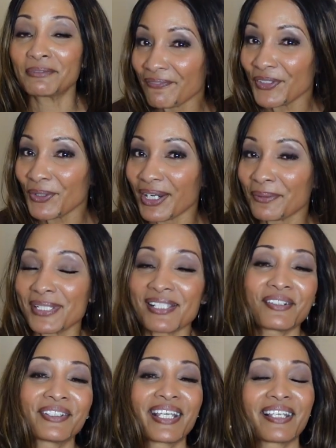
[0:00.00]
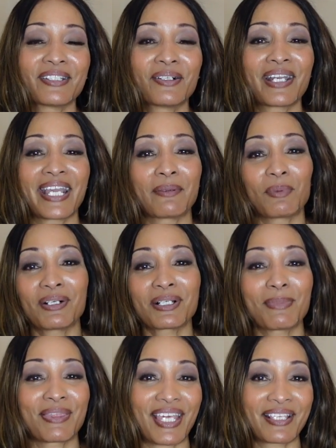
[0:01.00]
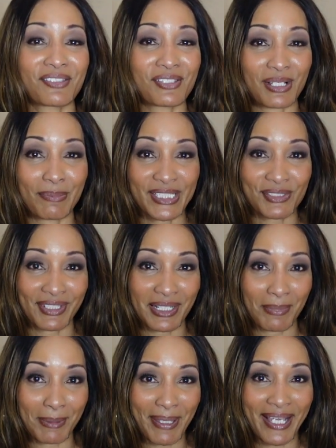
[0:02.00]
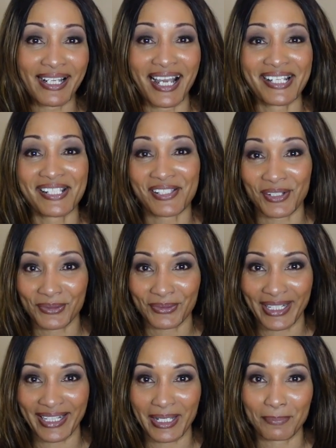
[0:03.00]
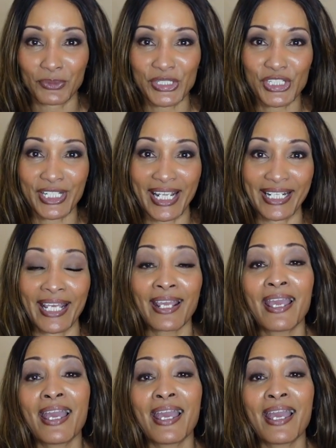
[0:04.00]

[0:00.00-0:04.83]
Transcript: If you are returning, hello, hey, welcome and thank you so much for coming back. I so greatly appreciate it.